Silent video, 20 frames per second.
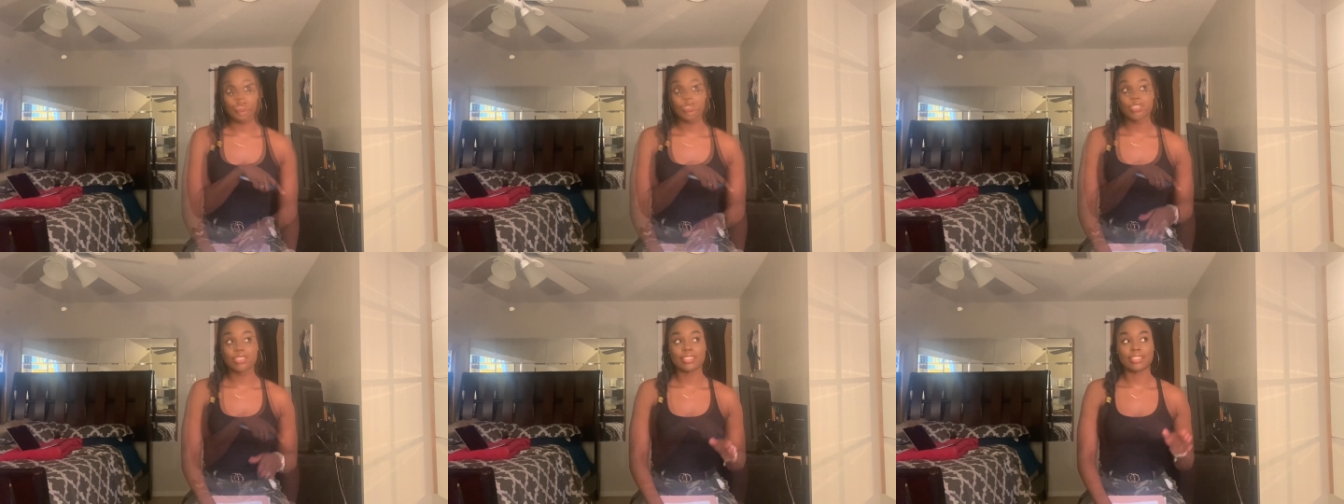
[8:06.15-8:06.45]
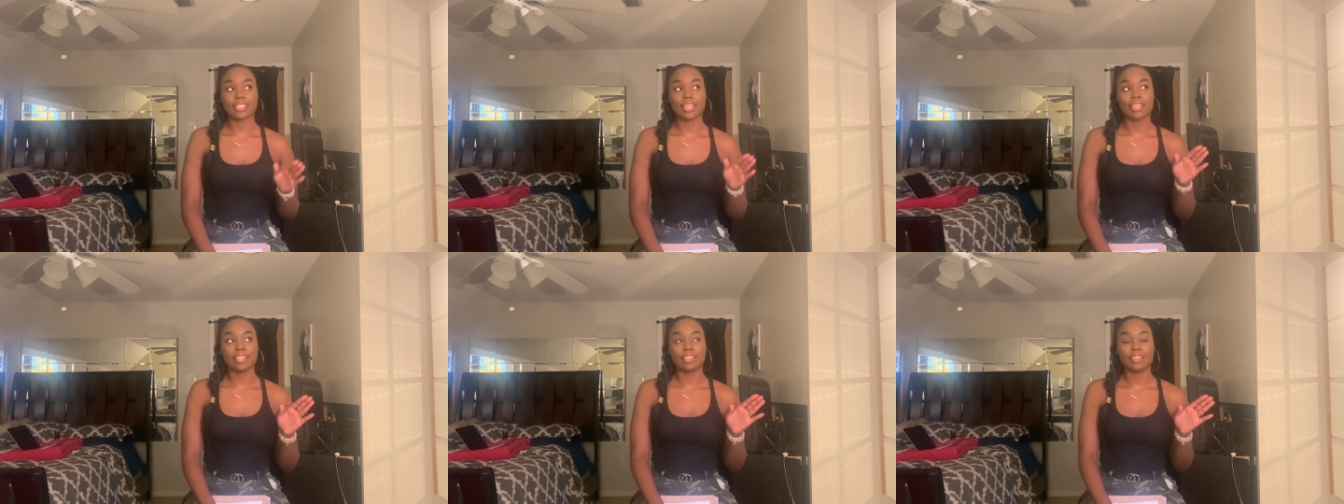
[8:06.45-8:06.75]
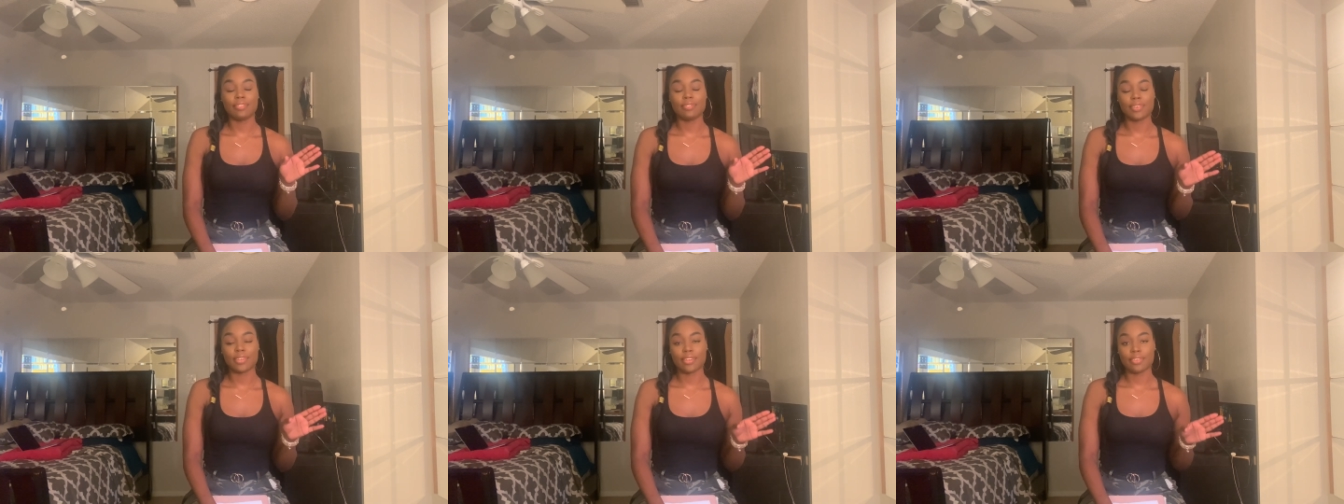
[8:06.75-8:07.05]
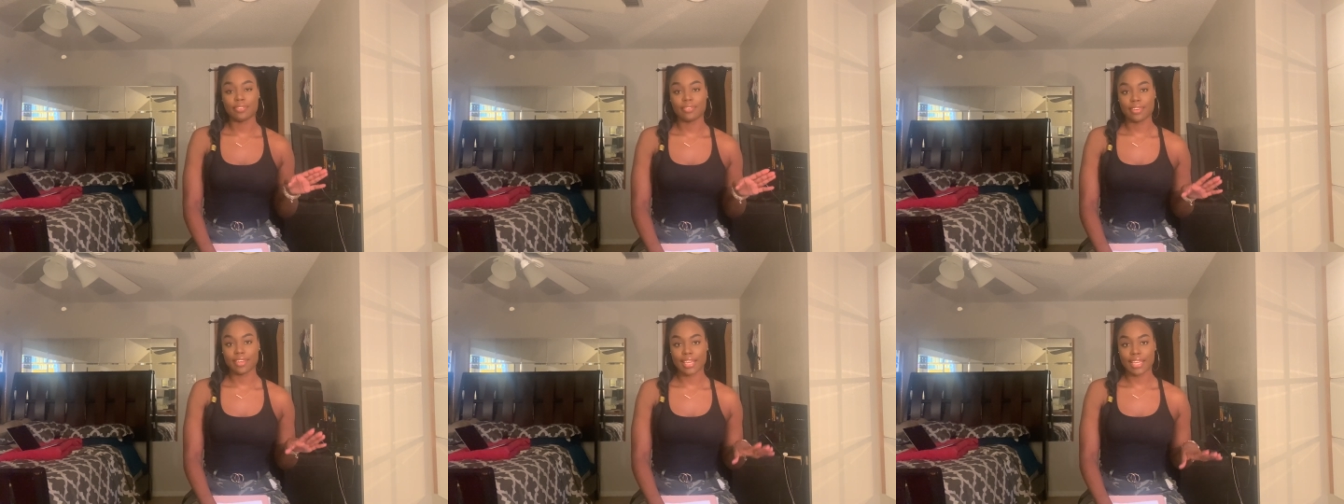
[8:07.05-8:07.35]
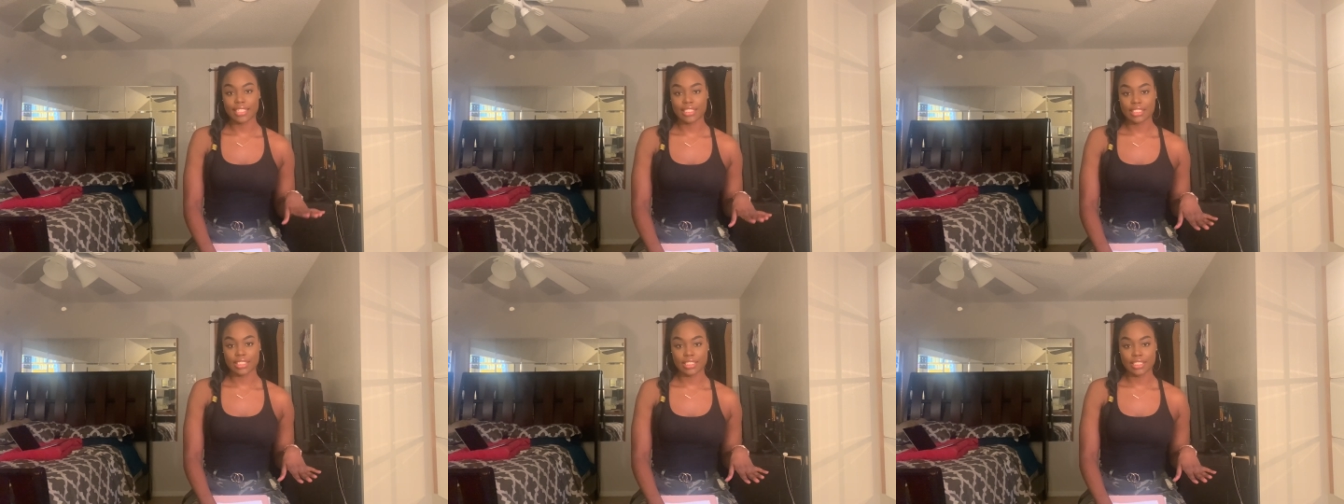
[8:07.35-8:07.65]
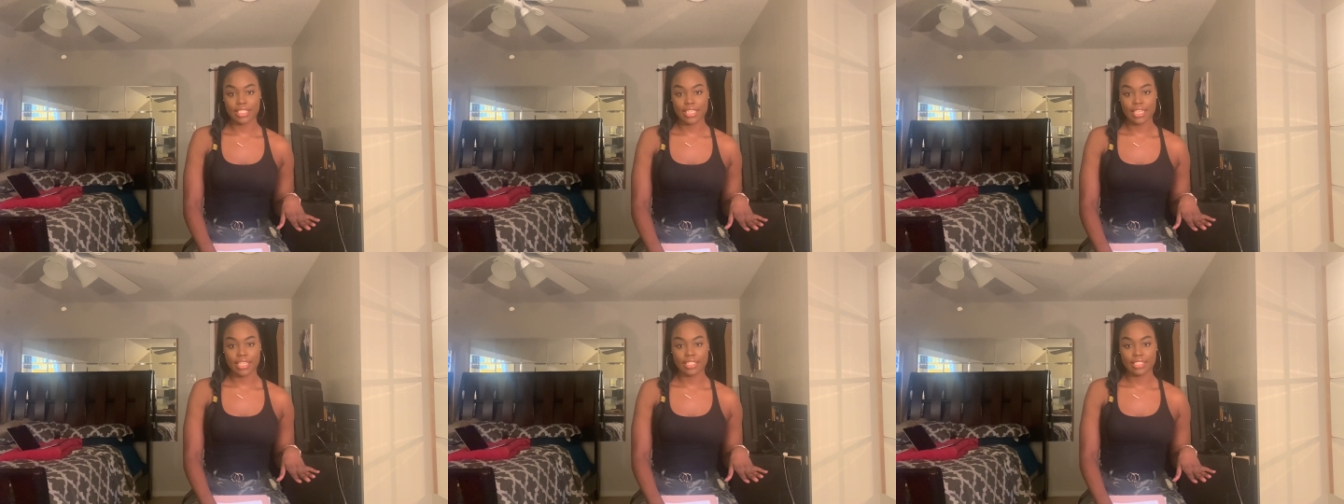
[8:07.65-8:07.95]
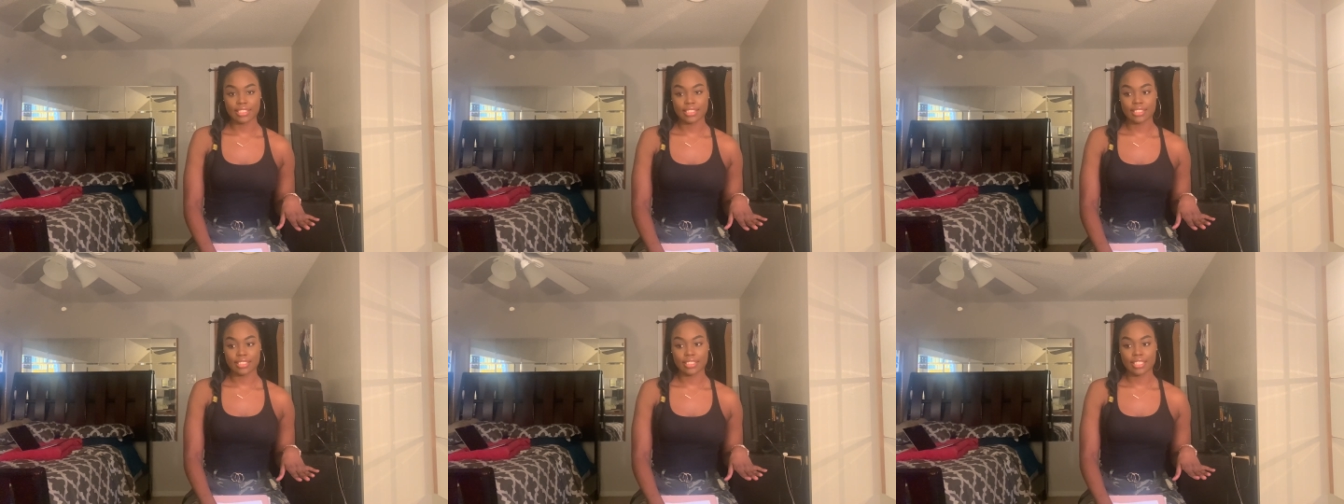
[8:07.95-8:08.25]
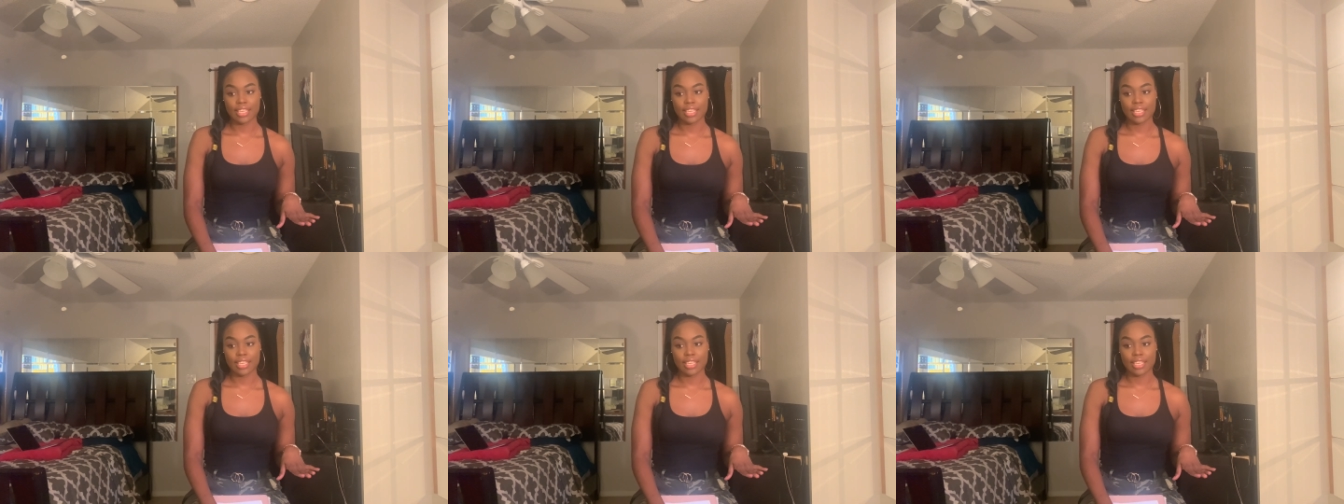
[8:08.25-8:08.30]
You can take the verification test,